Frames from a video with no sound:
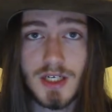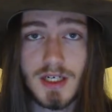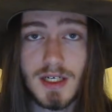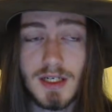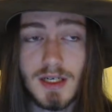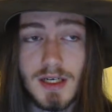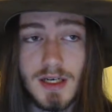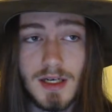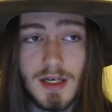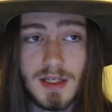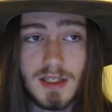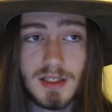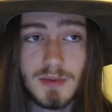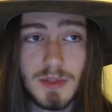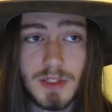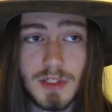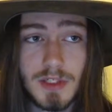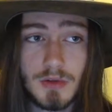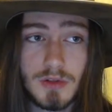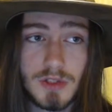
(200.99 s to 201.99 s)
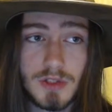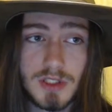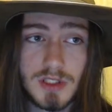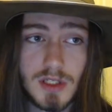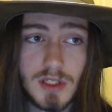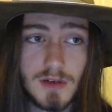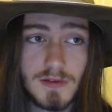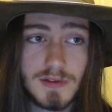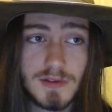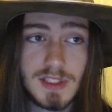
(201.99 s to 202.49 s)
He's been doing this
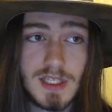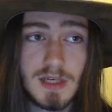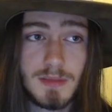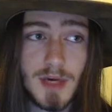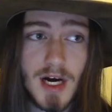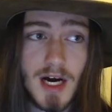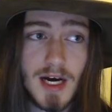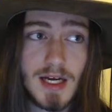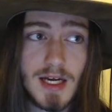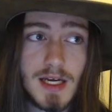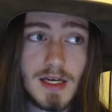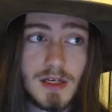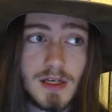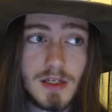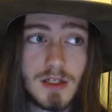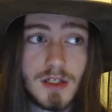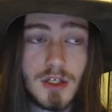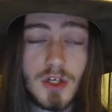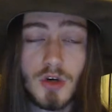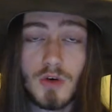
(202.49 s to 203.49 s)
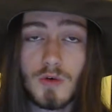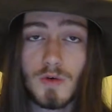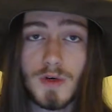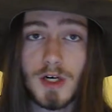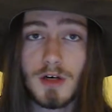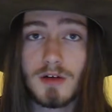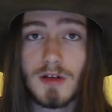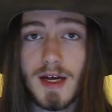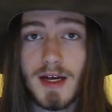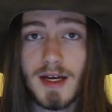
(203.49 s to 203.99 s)
stuff
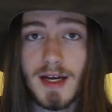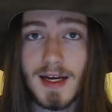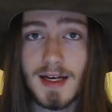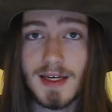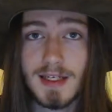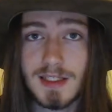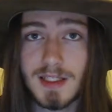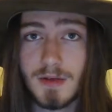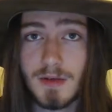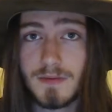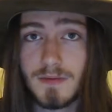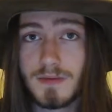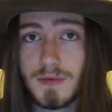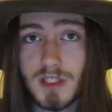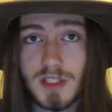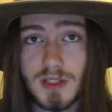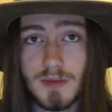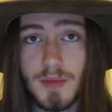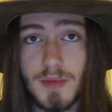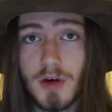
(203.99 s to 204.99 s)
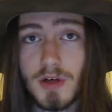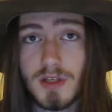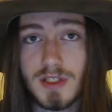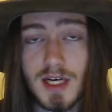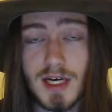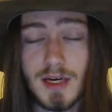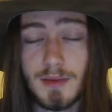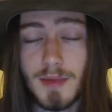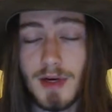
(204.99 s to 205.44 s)
semi-career-like. I guess he does it part-time.